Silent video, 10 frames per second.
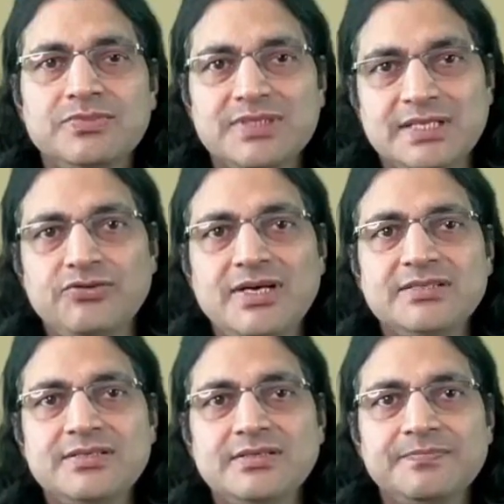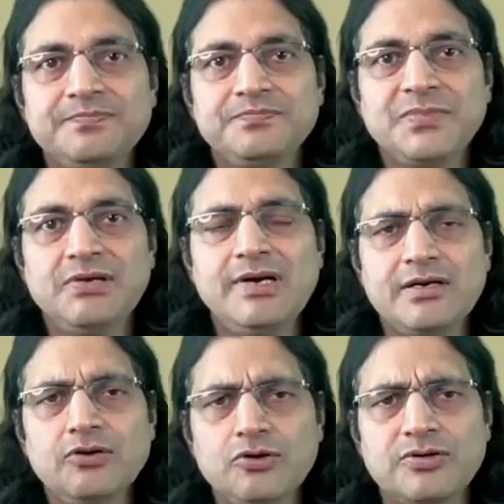That's your answer. All right.
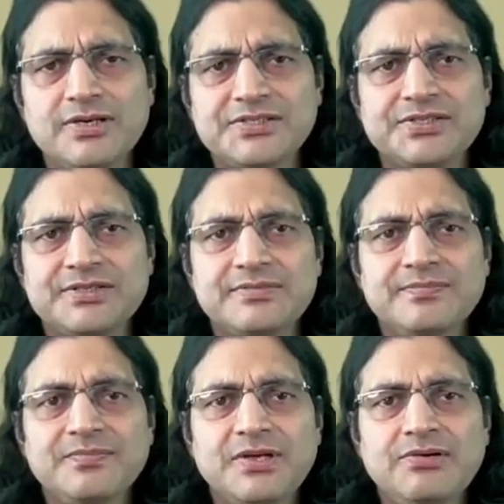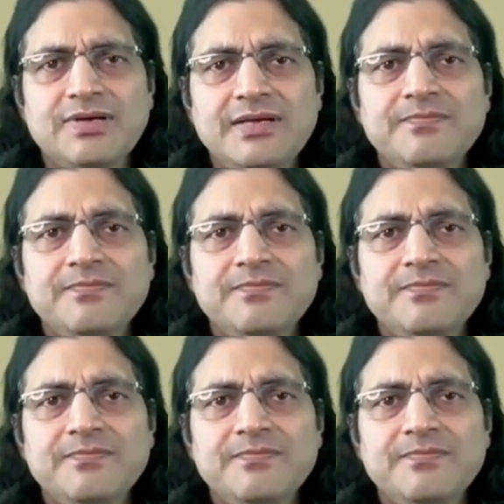A good question. Okay.